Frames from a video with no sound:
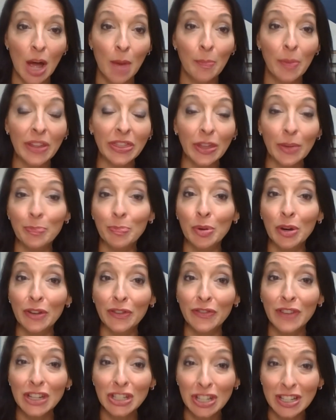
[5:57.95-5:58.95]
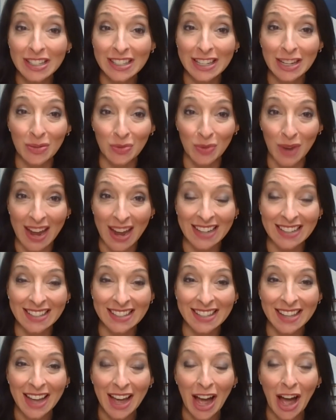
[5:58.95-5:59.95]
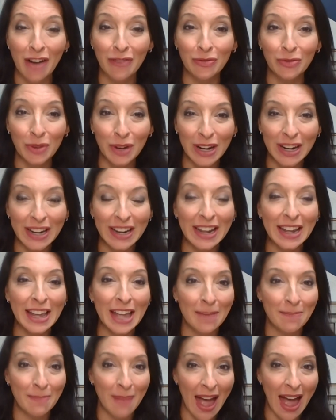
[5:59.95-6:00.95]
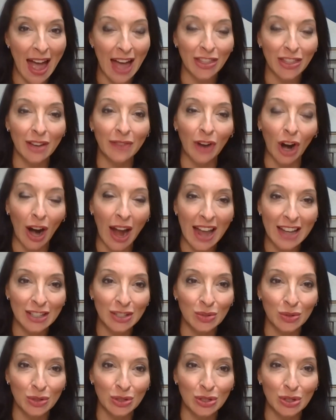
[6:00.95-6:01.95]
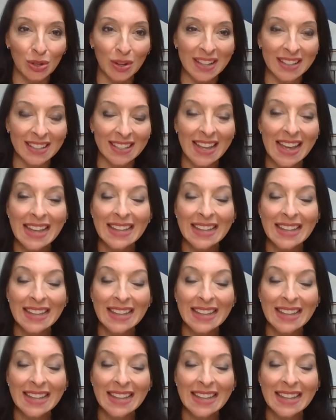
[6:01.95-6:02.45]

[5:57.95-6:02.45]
But the proficiency rates of reading and math of our high school students